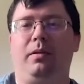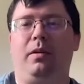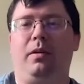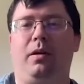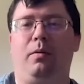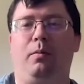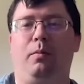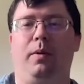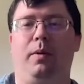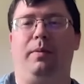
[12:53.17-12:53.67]

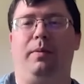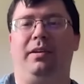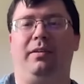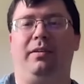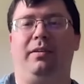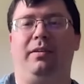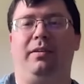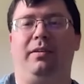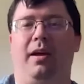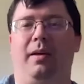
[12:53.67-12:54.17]
women
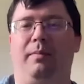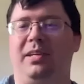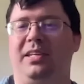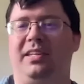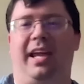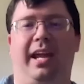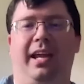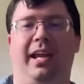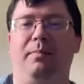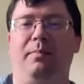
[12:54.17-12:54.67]
to
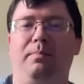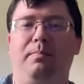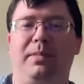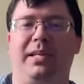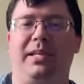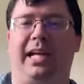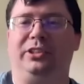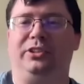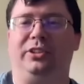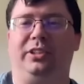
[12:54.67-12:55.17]
date,
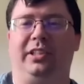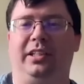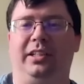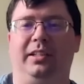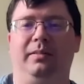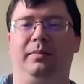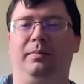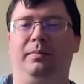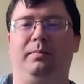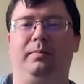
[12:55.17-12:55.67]
potentially
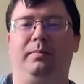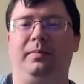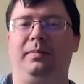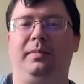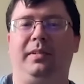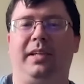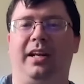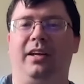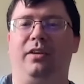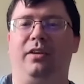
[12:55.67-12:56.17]

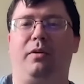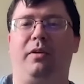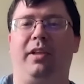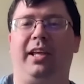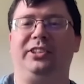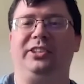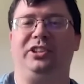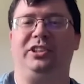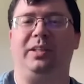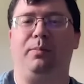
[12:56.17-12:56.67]
get into a
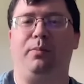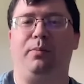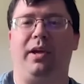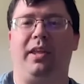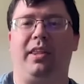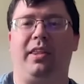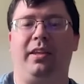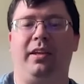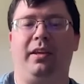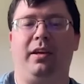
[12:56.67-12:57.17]
relationship
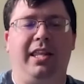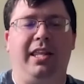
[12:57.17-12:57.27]
with.